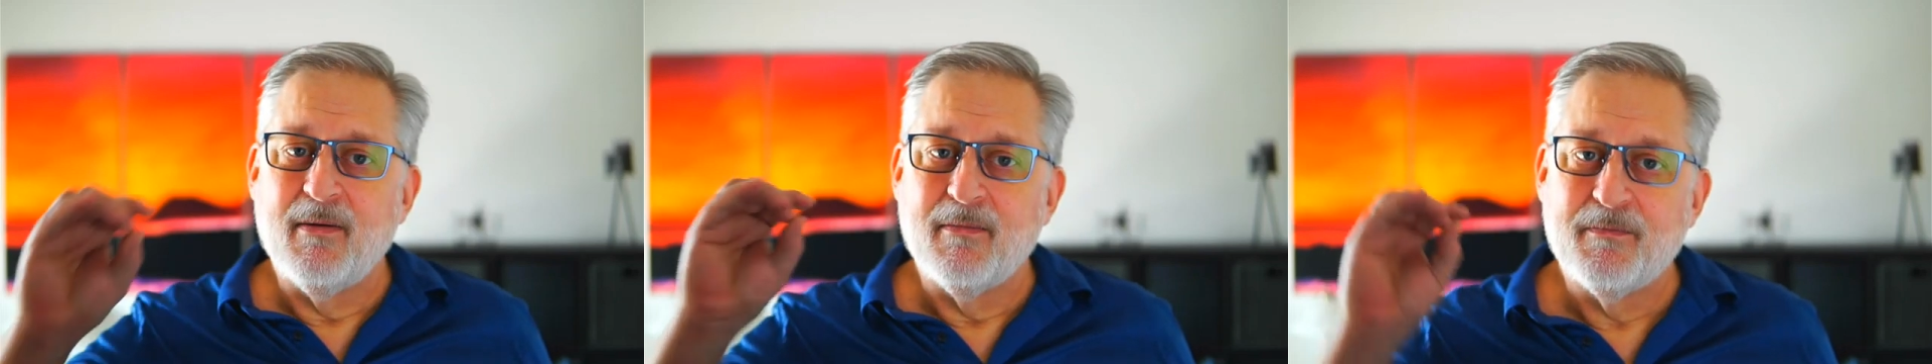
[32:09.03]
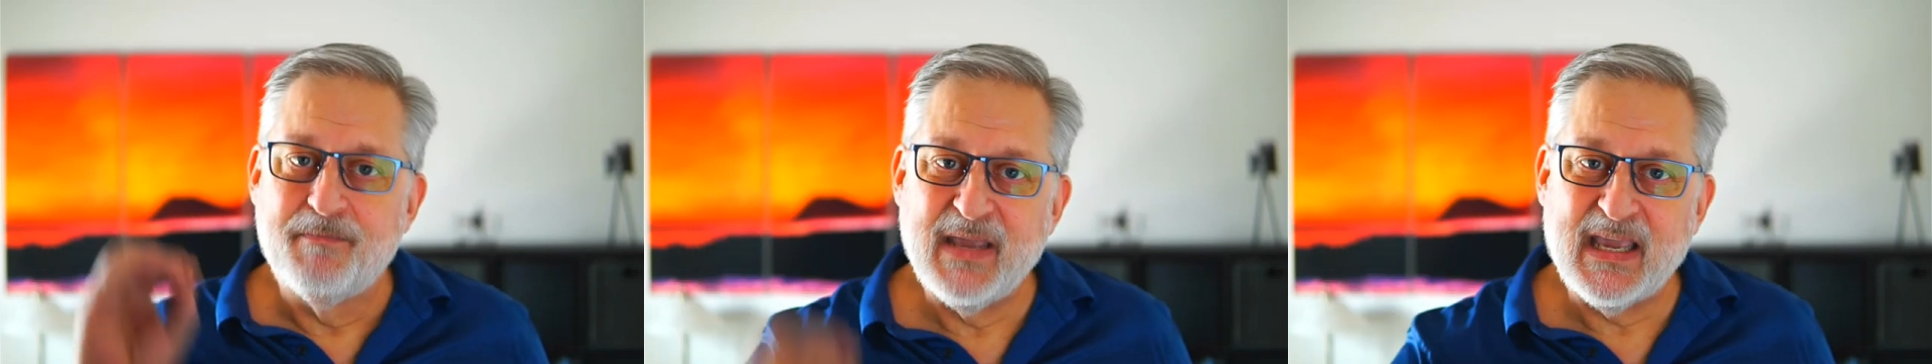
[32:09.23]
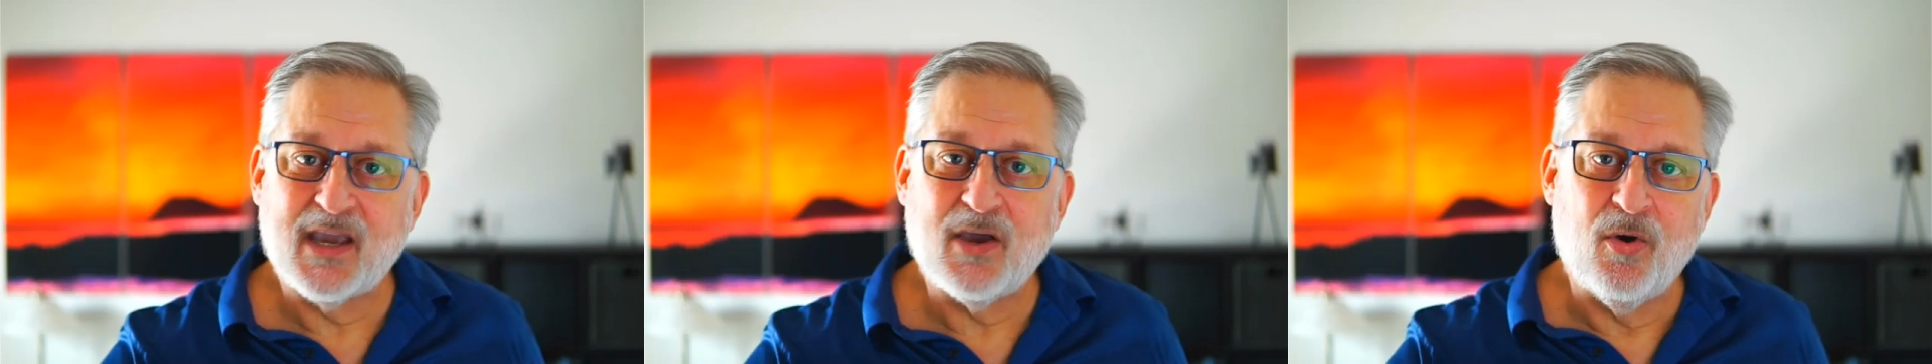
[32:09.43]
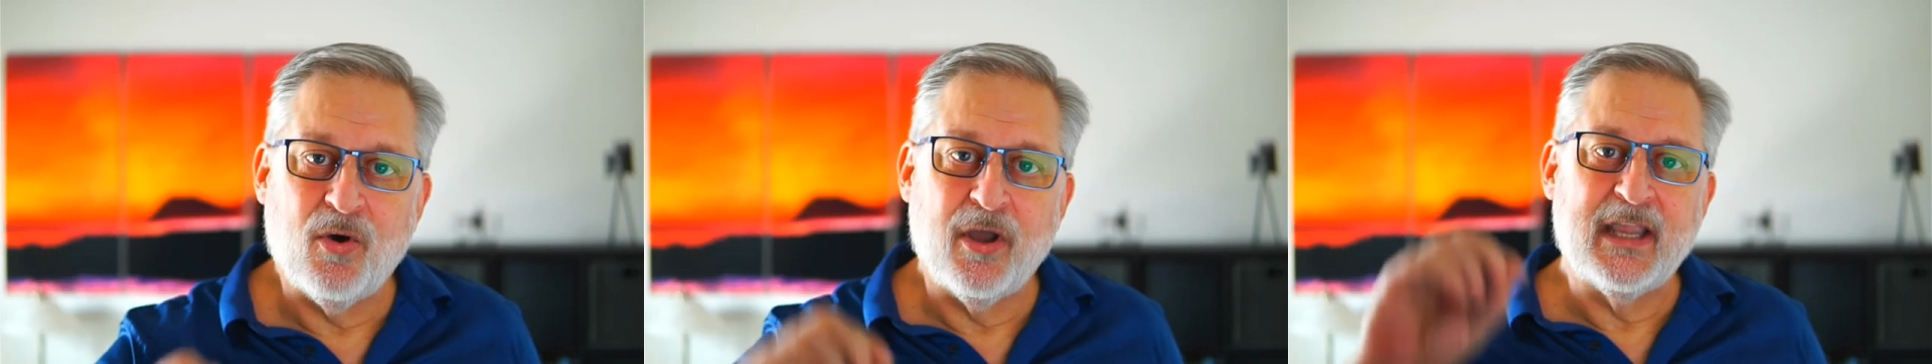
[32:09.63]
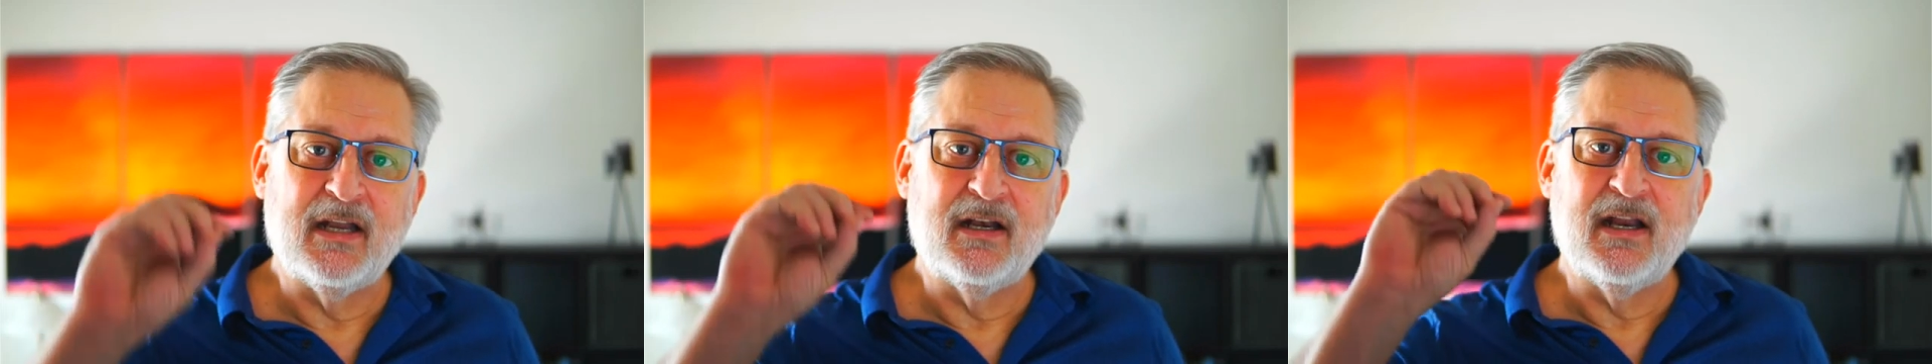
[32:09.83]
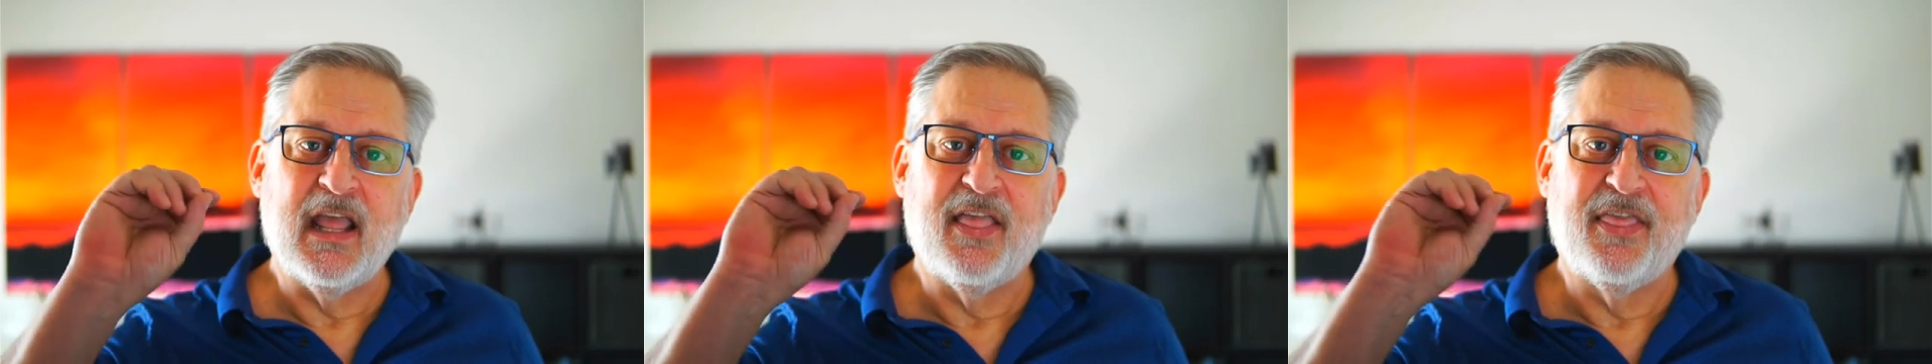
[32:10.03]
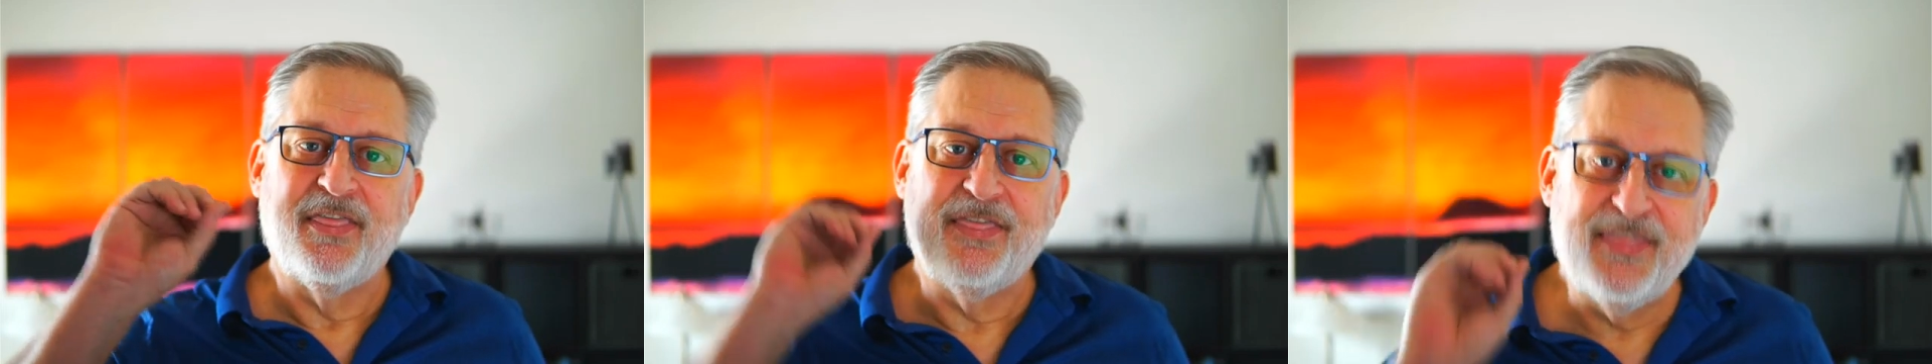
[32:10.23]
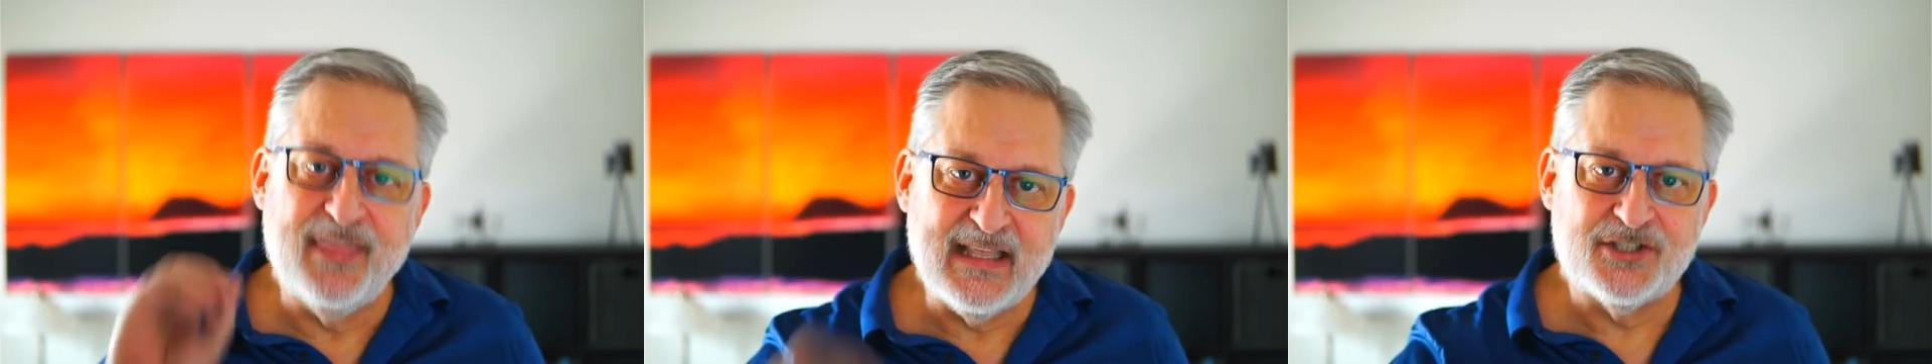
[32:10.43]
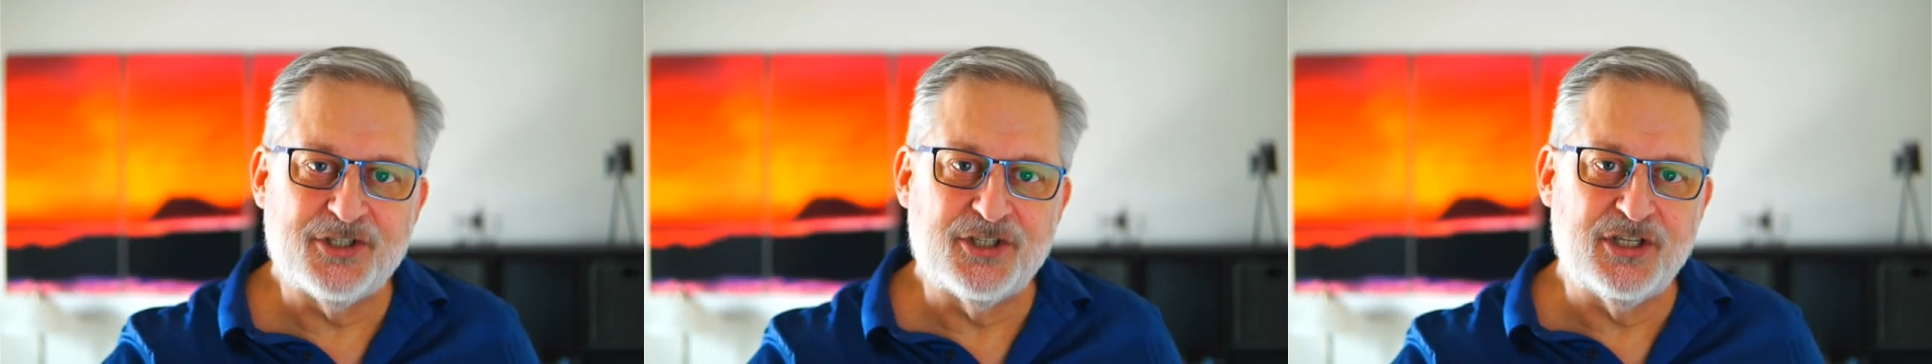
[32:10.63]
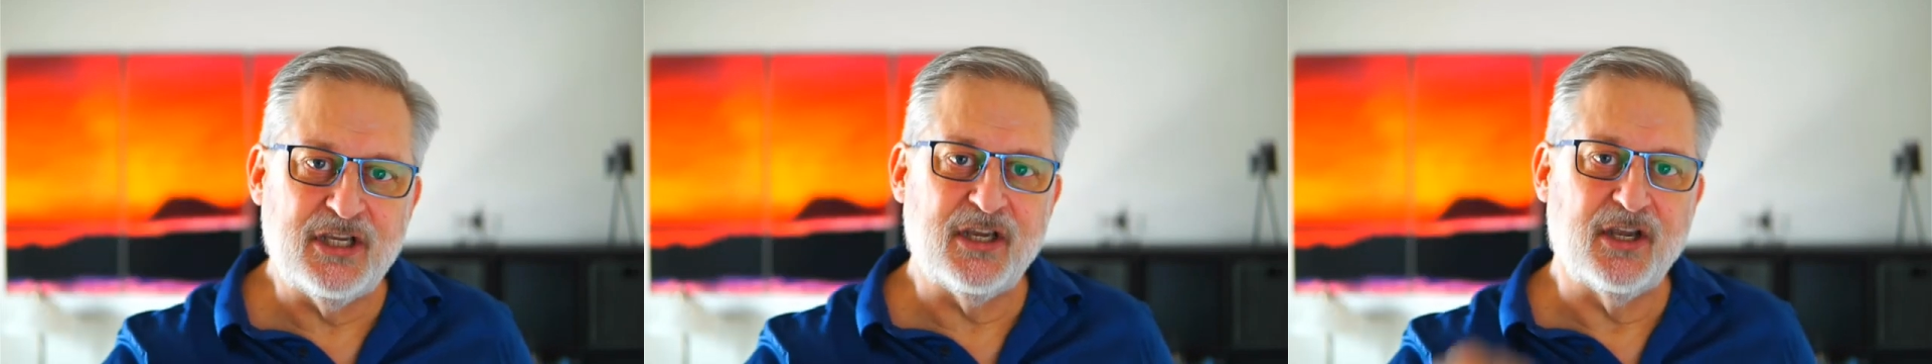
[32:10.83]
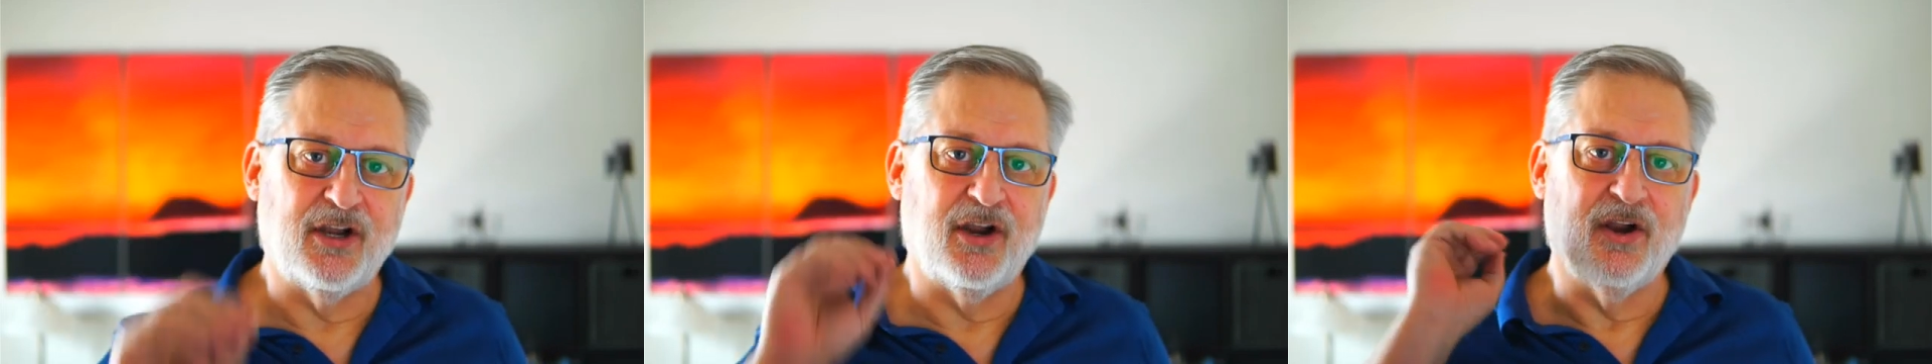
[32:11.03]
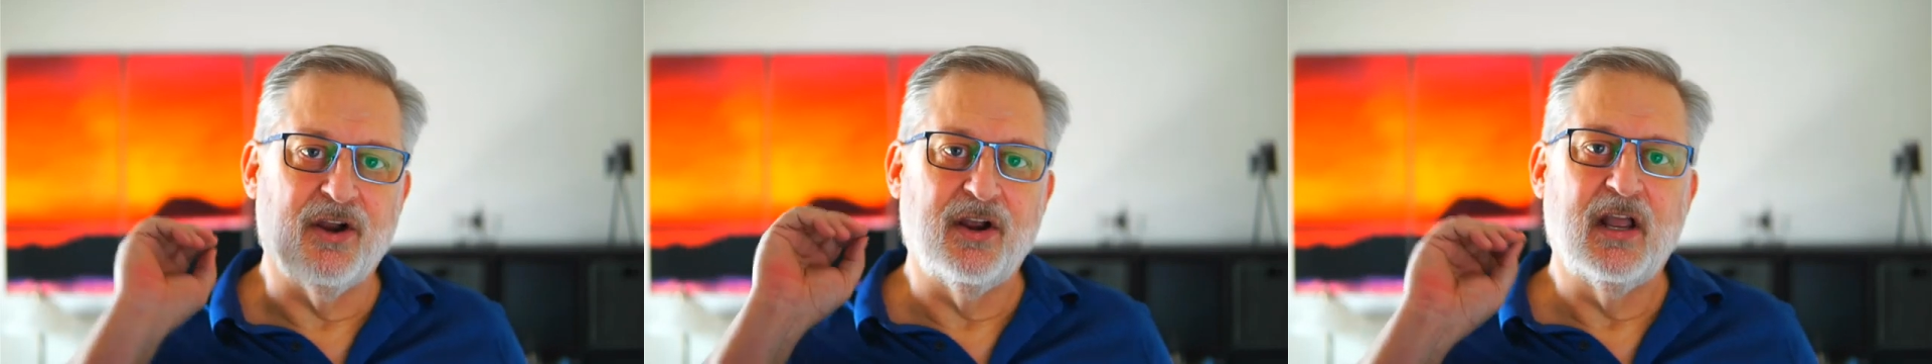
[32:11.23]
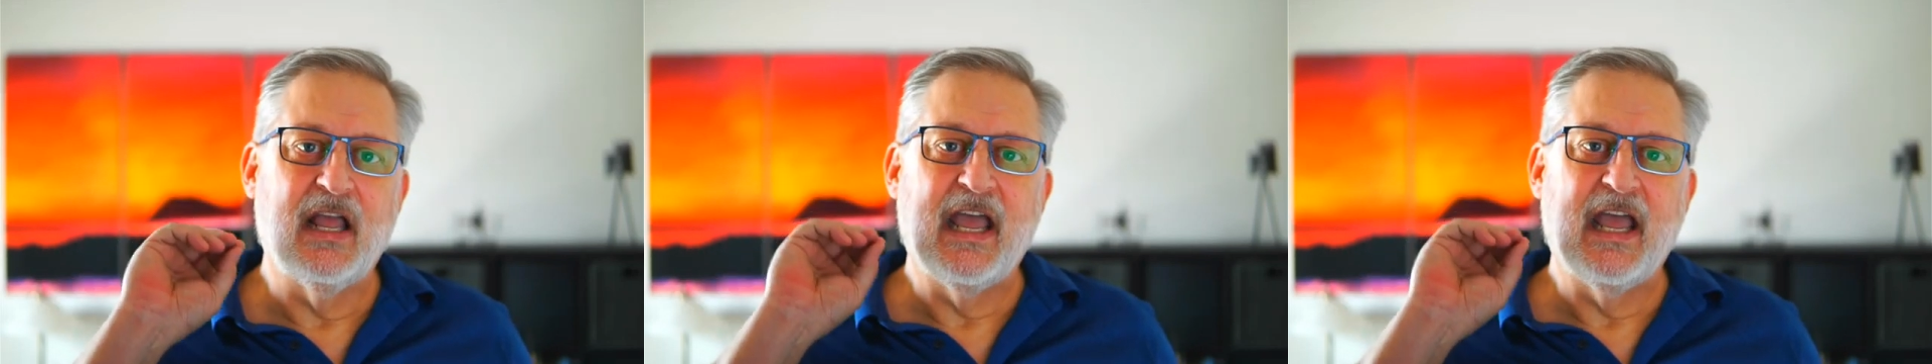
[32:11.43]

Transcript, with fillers: Bitcoin this year